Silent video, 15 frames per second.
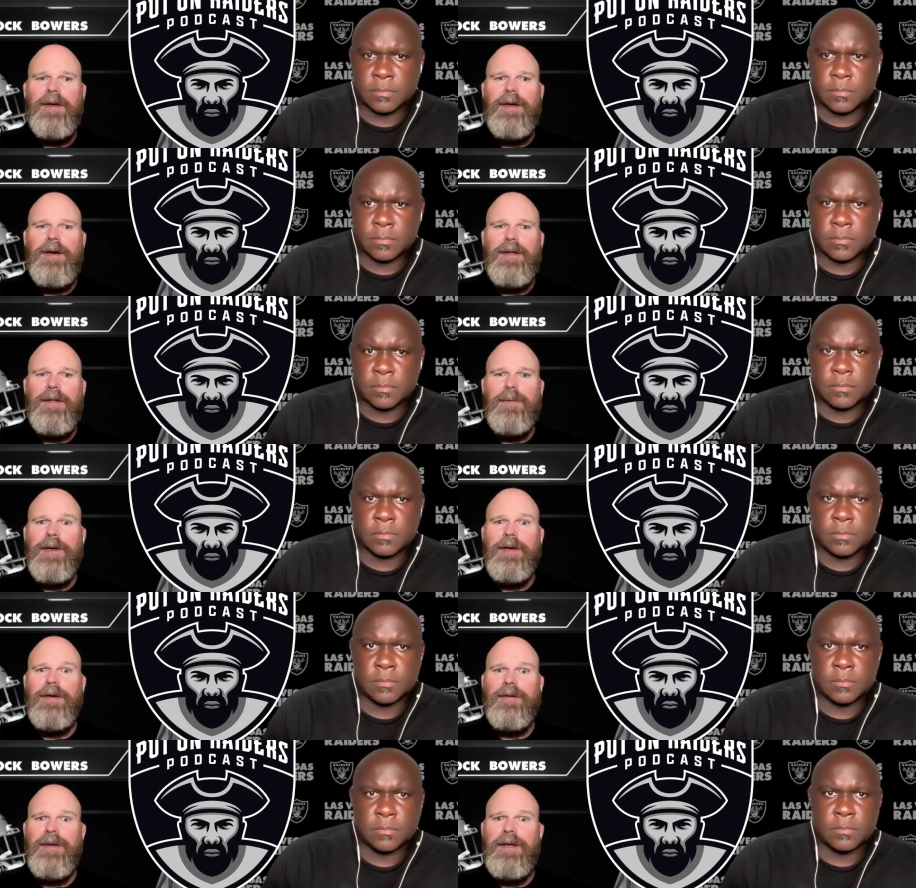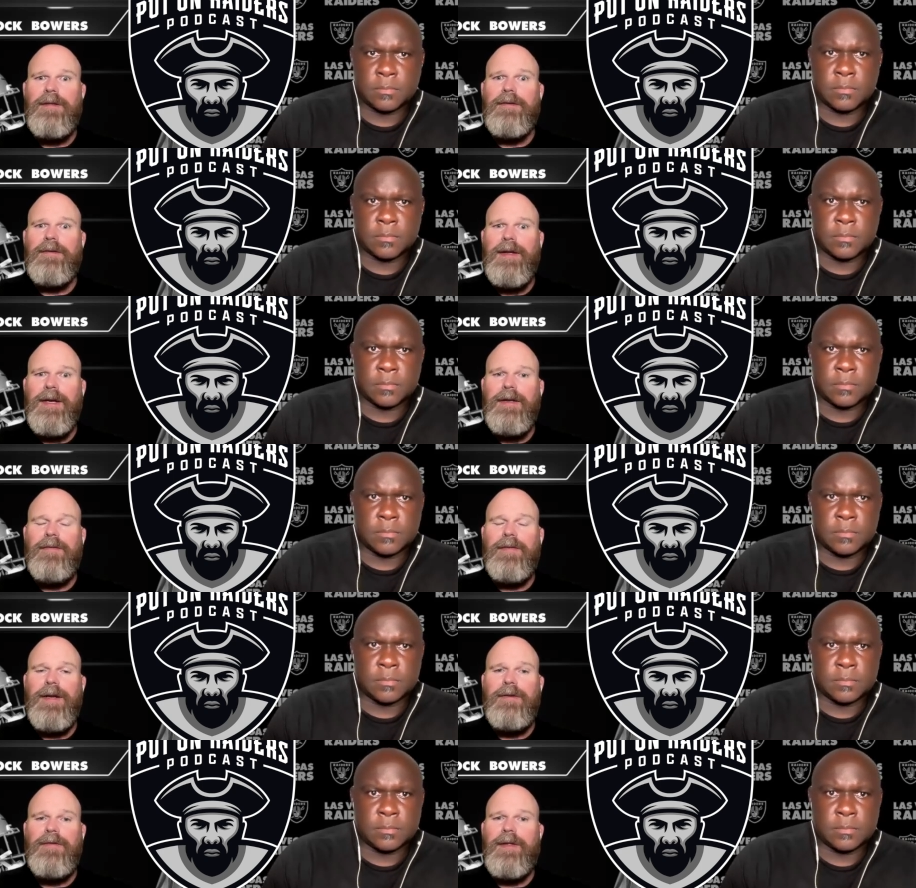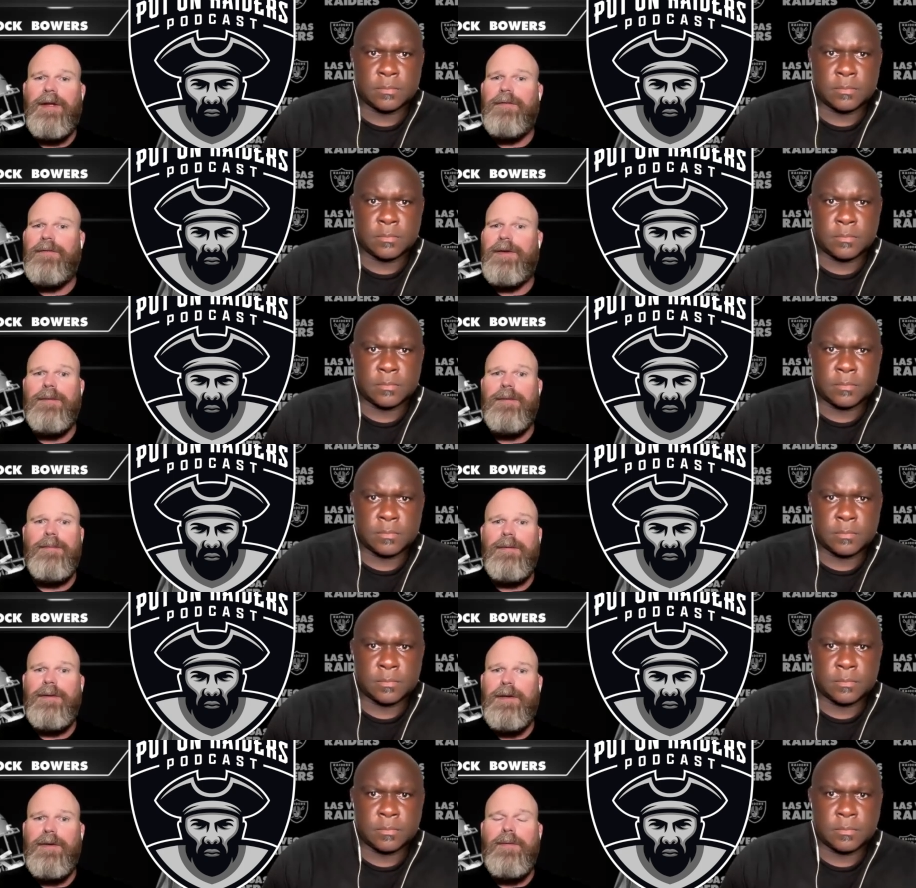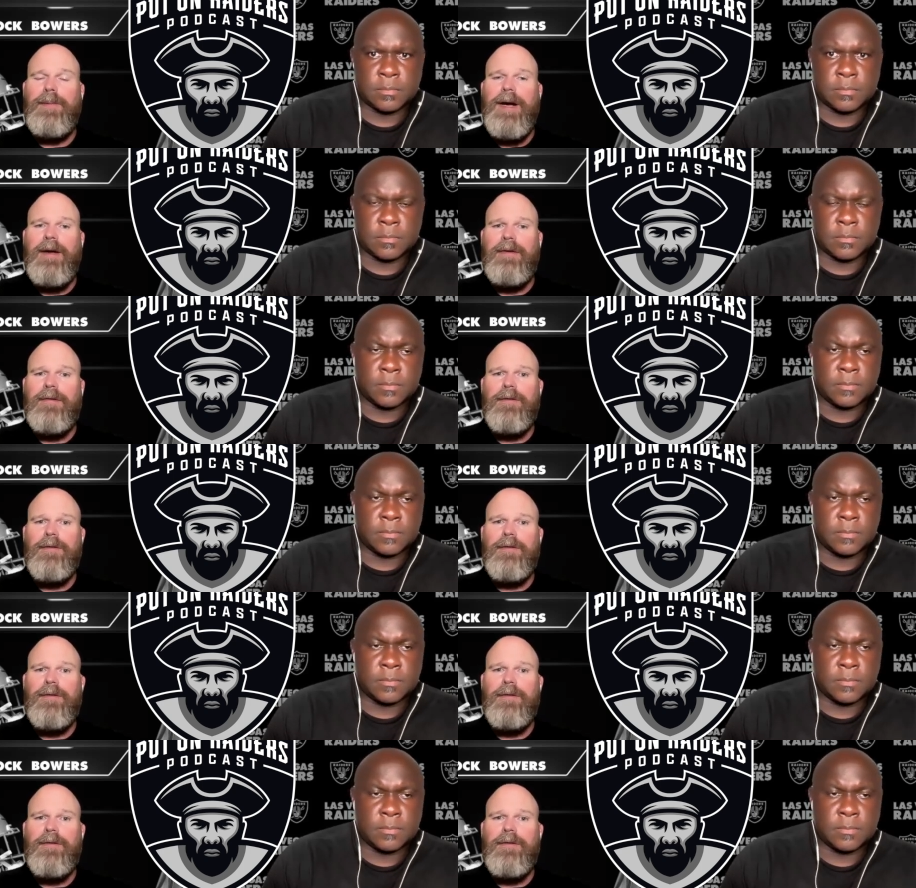Speaker 1: Uh, the Raiders can either take advantage of that via, you know, a pass